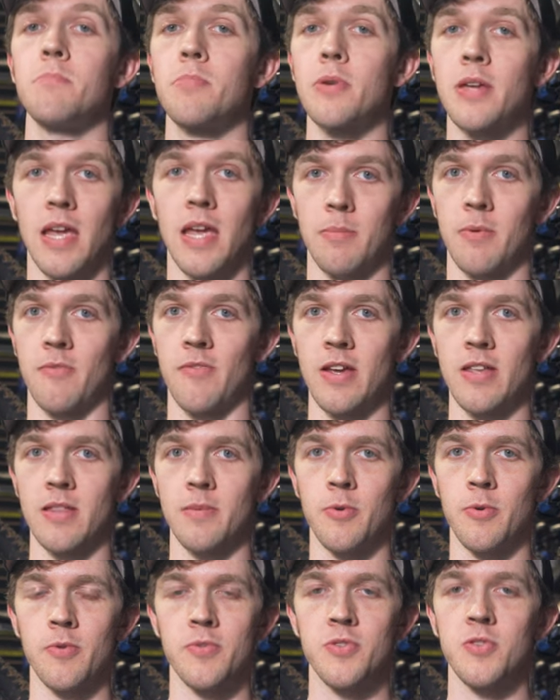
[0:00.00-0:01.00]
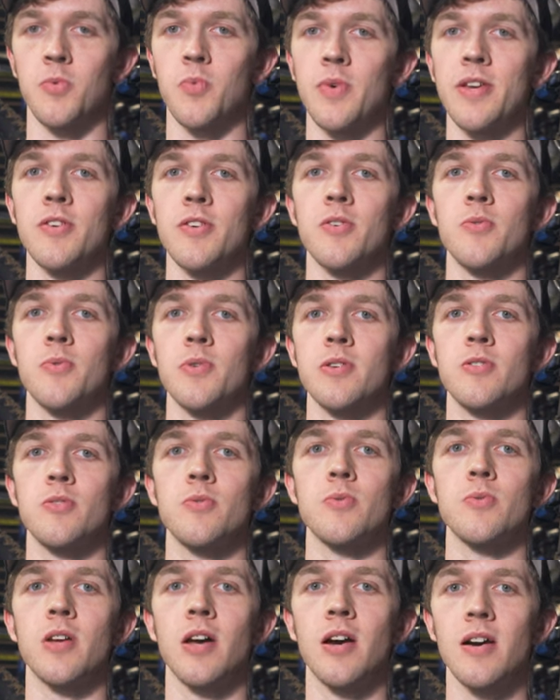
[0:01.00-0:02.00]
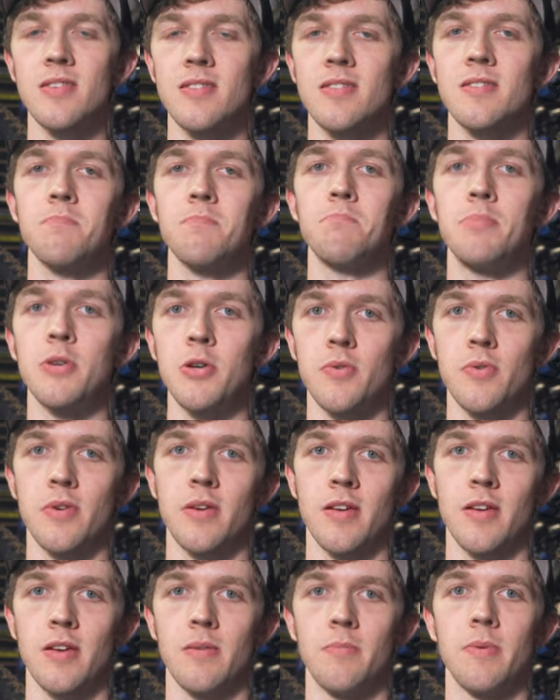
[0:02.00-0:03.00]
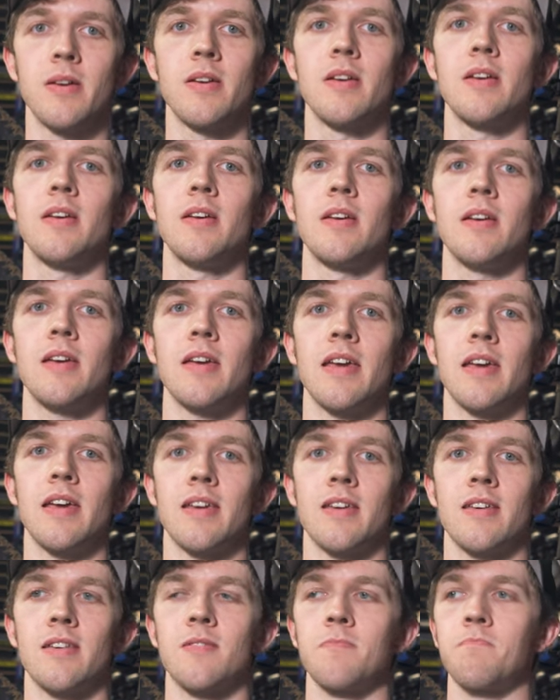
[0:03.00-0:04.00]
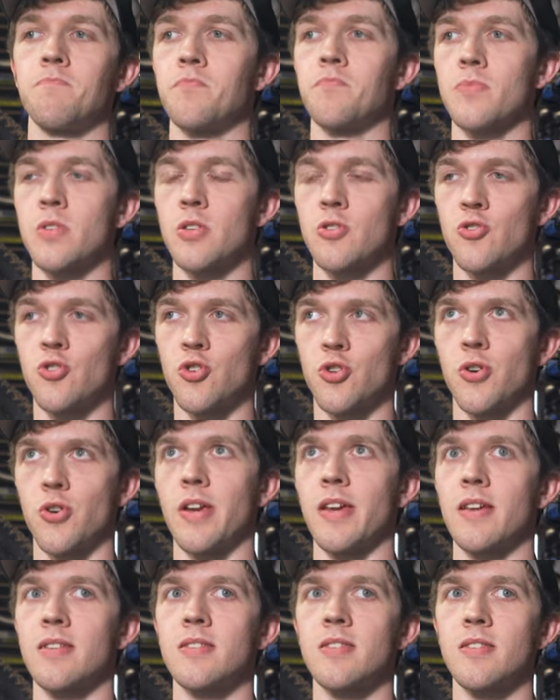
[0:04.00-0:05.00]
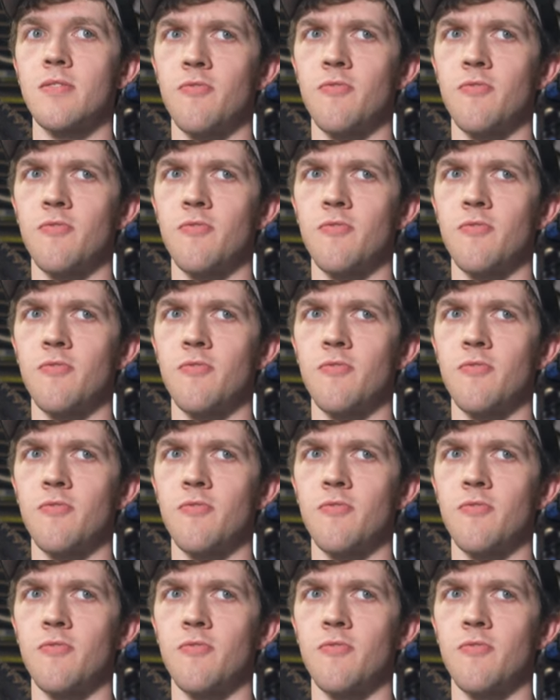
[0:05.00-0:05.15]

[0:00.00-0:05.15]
became available. So we are going to custom build him a Trance